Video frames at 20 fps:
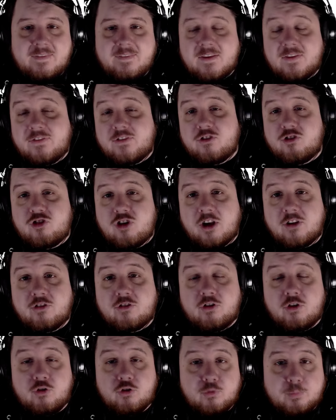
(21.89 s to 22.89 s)
This is just
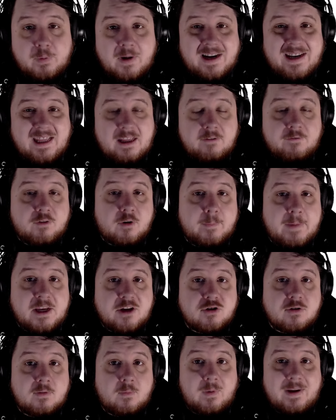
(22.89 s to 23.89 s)
to spread
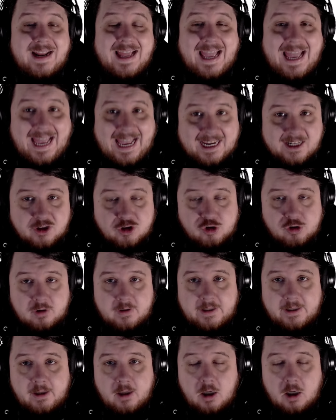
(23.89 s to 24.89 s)
information of what
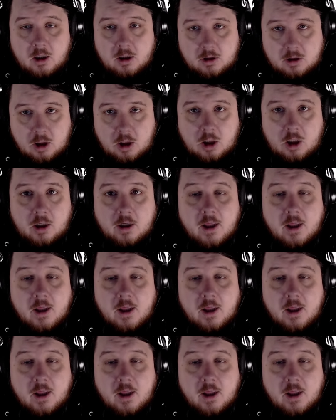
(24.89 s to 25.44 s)
actually occurred